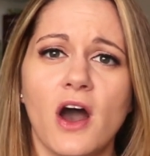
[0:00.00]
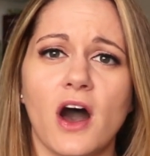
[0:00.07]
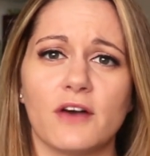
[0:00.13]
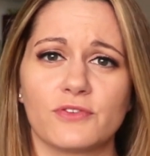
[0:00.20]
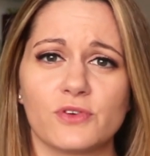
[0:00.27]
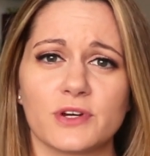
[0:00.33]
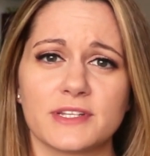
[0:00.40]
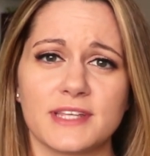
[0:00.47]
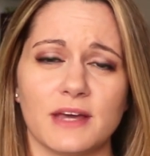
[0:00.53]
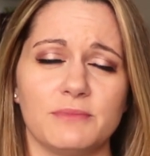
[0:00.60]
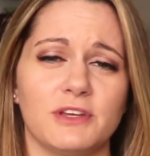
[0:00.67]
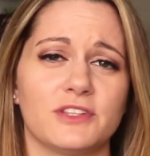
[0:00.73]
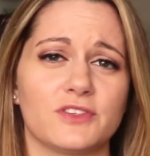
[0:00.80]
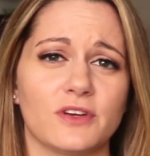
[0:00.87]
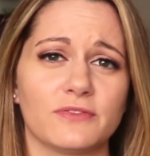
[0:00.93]
Of course, that
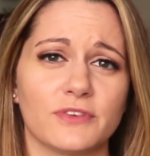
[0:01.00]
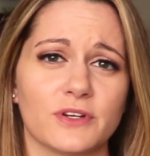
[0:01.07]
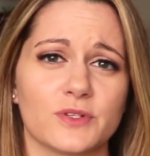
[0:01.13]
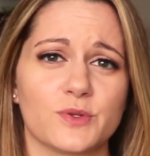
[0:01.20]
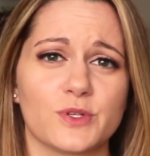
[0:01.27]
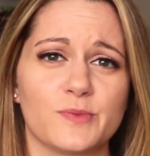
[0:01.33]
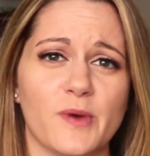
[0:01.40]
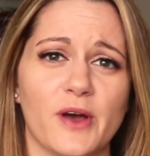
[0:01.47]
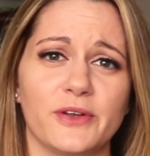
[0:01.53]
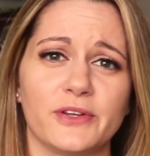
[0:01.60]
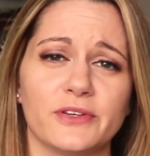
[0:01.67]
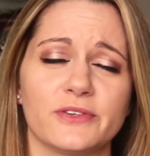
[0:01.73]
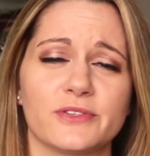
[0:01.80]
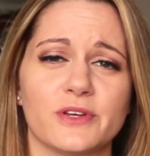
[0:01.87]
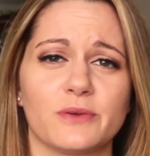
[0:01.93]
means our first
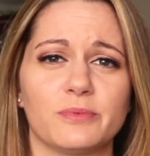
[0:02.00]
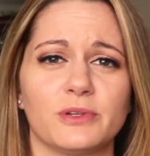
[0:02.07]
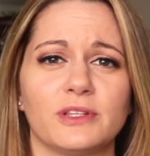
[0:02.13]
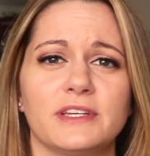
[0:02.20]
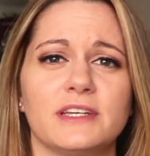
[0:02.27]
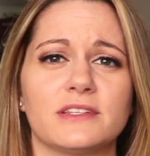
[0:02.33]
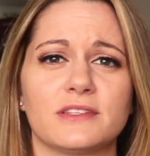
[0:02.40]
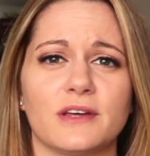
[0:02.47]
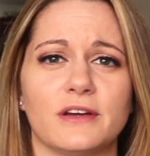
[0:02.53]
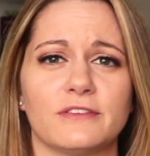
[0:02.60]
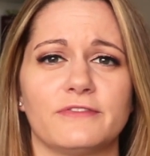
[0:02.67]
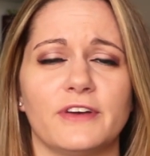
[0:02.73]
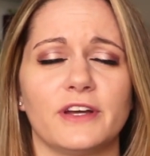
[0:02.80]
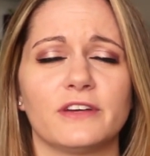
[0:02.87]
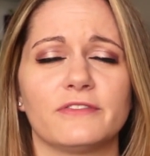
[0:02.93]
responders, our police, our
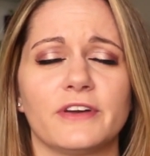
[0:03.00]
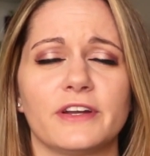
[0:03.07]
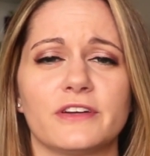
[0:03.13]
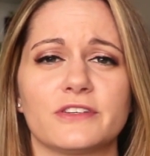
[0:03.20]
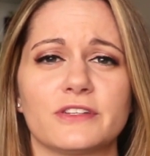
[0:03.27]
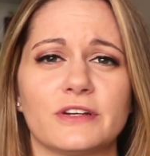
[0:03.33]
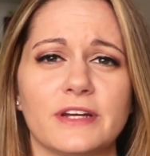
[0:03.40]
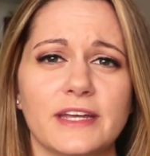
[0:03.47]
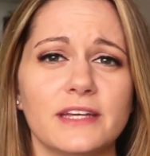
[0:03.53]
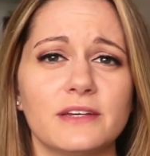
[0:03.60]
firefighters, our